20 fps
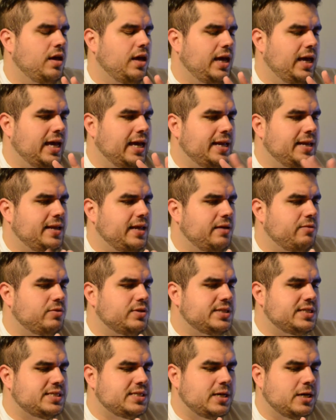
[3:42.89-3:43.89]
and it
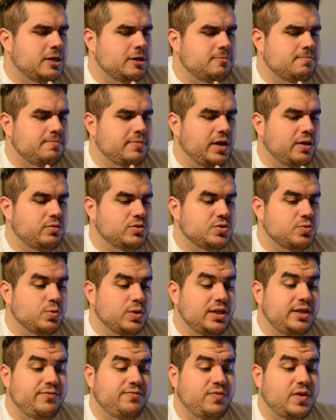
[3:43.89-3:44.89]
was
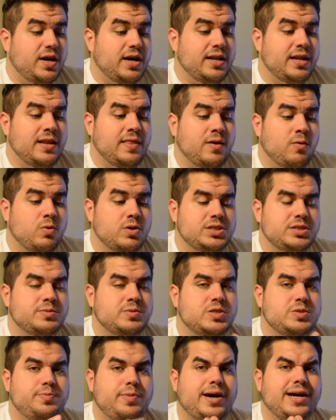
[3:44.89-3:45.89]
really fun. There were
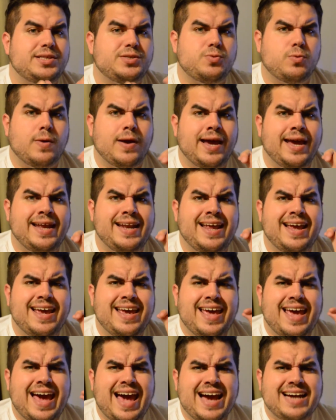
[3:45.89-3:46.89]
some spots where I
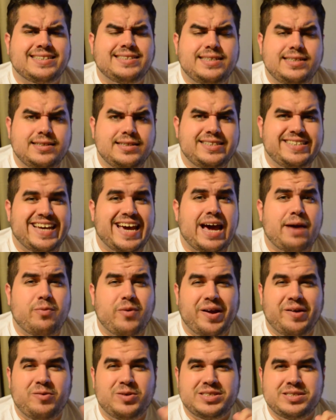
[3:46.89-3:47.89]
accidentally tapped
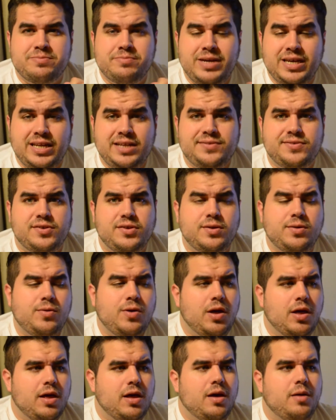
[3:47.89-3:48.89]
where I wasn't meaning
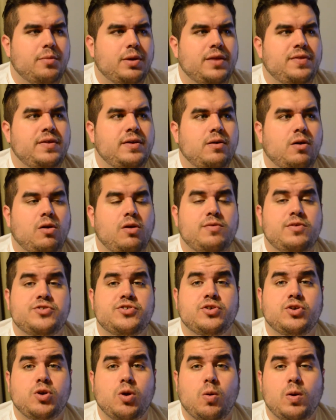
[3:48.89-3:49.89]
to, but I think all of those
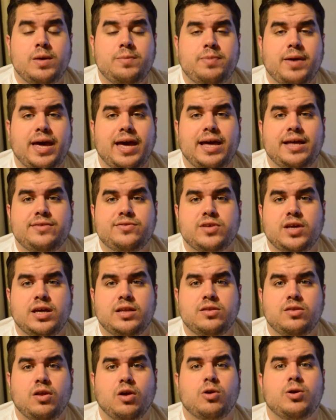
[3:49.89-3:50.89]
are growing pains
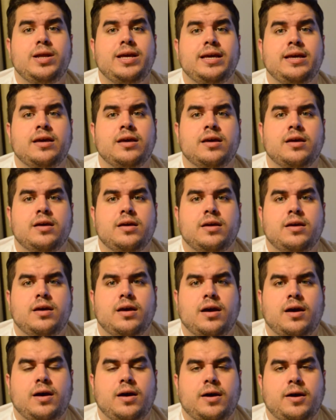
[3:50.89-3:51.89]
and learning,
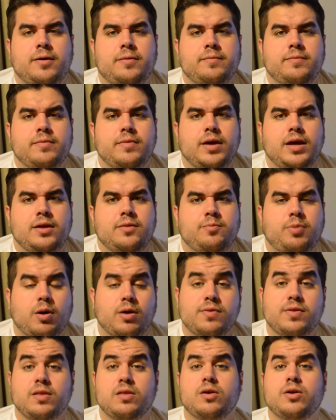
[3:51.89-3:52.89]
and
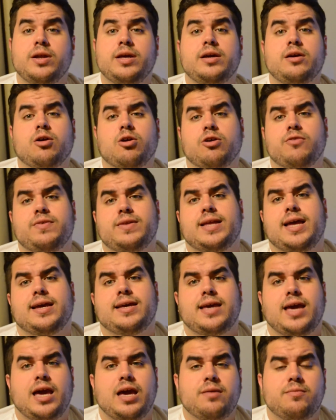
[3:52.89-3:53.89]
part of the learning curve in
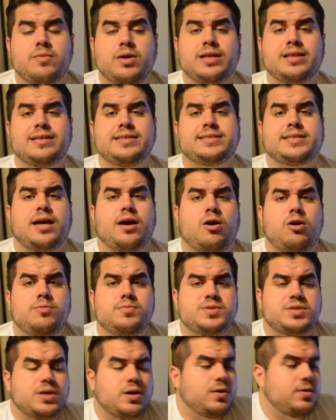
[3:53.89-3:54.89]
that game. At least I
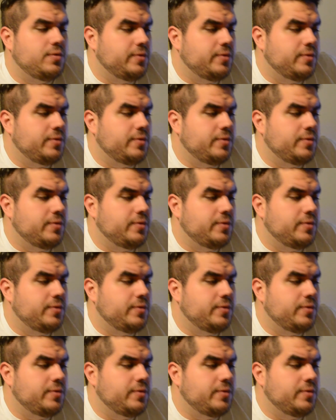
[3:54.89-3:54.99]
hope so.